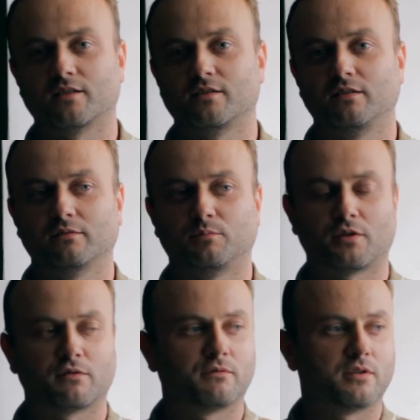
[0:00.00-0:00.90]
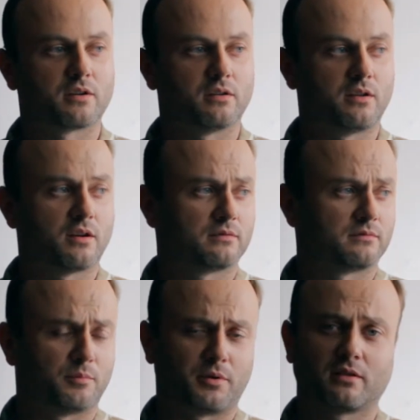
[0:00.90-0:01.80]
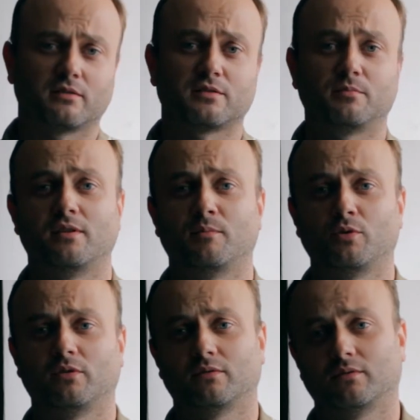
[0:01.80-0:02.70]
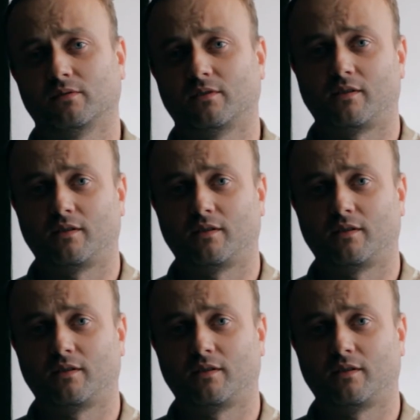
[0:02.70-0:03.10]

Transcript: I was the first one to leave. I got home.